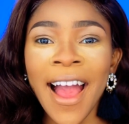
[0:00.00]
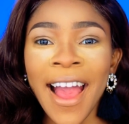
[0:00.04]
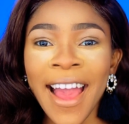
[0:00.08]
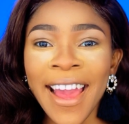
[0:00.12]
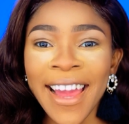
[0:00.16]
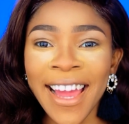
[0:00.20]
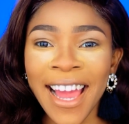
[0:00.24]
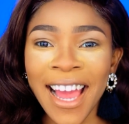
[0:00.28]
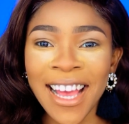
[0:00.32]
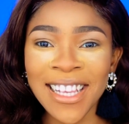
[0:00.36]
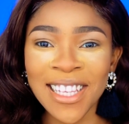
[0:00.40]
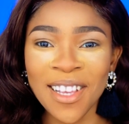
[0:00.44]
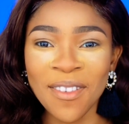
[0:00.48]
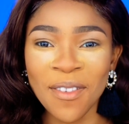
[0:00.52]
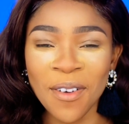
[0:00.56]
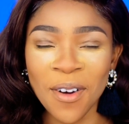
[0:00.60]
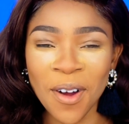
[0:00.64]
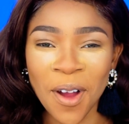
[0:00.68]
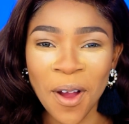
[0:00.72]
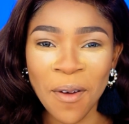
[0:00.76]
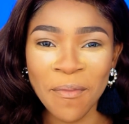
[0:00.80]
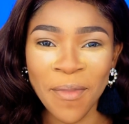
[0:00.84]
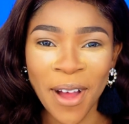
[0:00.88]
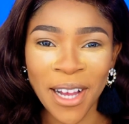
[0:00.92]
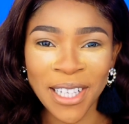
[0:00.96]
Hi guys and
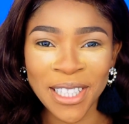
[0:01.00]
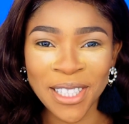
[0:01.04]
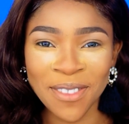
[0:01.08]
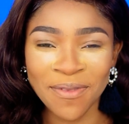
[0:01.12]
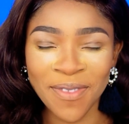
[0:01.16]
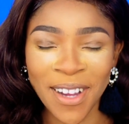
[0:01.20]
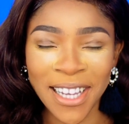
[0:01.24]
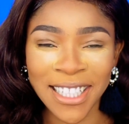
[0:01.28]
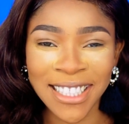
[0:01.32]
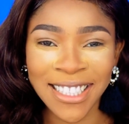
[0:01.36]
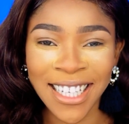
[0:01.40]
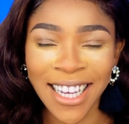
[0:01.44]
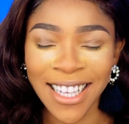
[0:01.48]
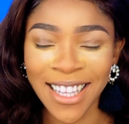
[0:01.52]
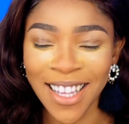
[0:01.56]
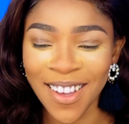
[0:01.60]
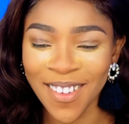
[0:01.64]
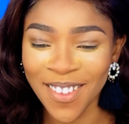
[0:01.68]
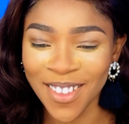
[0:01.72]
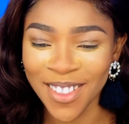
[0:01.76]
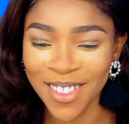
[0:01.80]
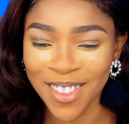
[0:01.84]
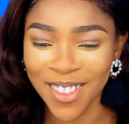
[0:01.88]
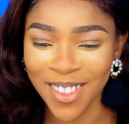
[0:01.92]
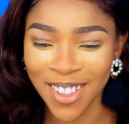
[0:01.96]
welcome back to my channel.
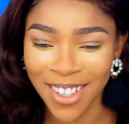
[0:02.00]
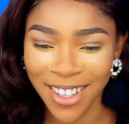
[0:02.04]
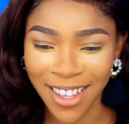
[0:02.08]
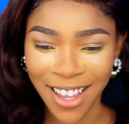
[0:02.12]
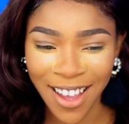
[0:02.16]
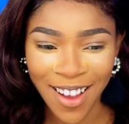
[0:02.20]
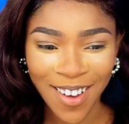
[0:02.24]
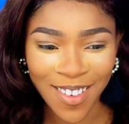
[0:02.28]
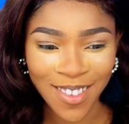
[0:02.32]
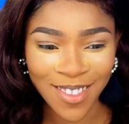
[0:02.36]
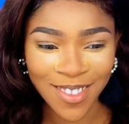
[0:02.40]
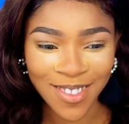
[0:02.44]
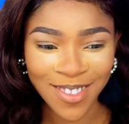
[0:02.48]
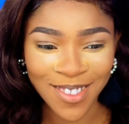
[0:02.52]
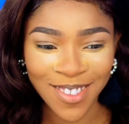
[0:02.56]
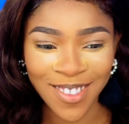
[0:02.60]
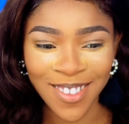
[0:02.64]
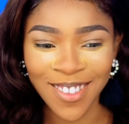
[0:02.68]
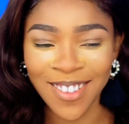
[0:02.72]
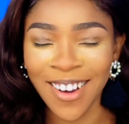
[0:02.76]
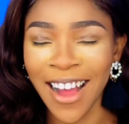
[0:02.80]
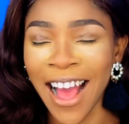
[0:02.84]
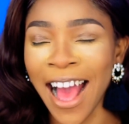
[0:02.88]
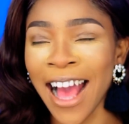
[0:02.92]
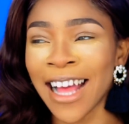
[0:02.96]
It's your girl
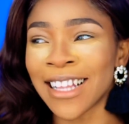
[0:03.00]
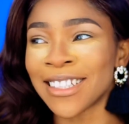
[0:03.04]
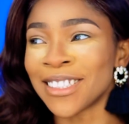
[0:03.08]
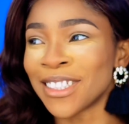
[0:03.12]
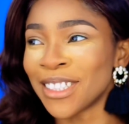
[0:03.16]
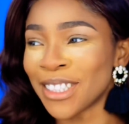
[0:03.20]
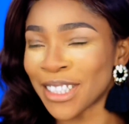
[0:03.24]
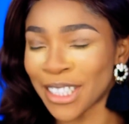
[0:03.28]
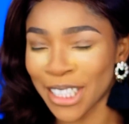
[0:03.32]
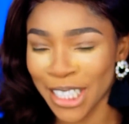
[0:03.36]
Ugo and